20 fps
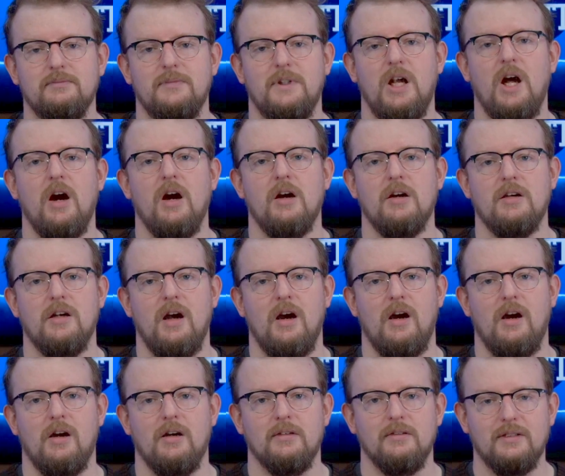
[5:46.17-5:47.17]

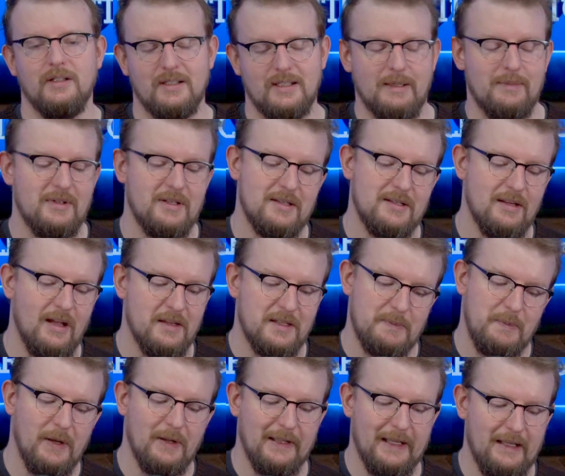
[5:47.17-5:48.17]
Lardar, except it's not
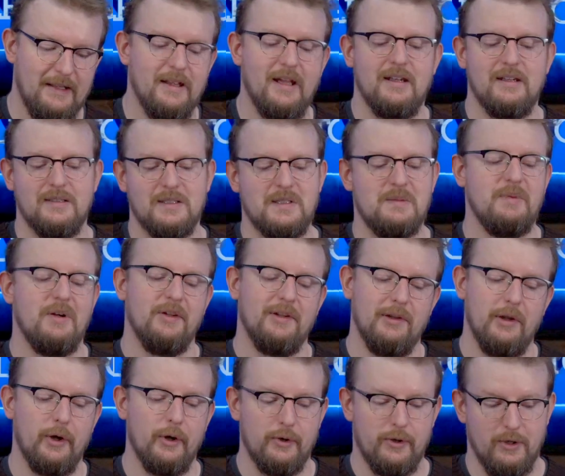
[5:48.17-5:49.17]
spelled like that, it's spelled
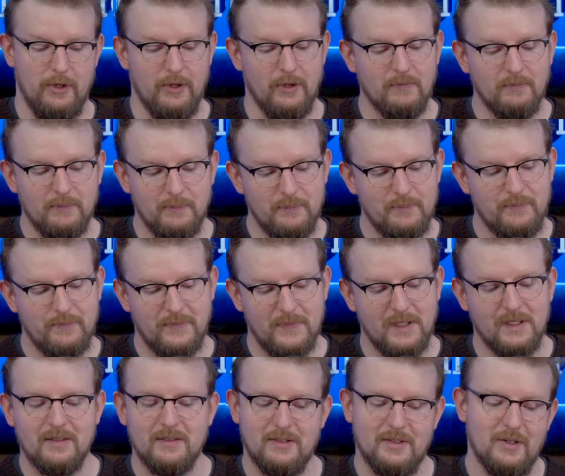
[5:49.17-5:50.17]
Larder.
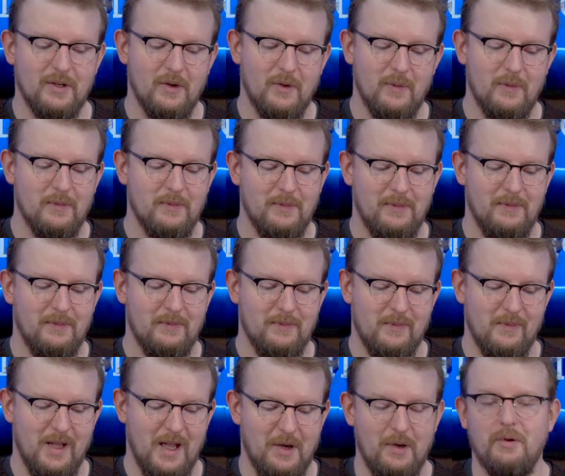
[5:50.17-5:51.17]
So,
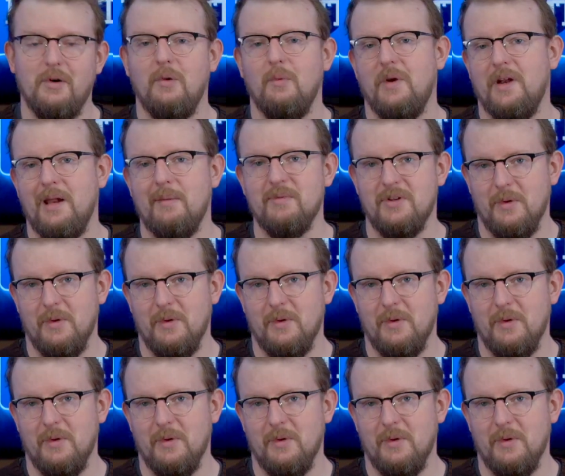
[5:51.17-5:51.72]
I don't know what I'm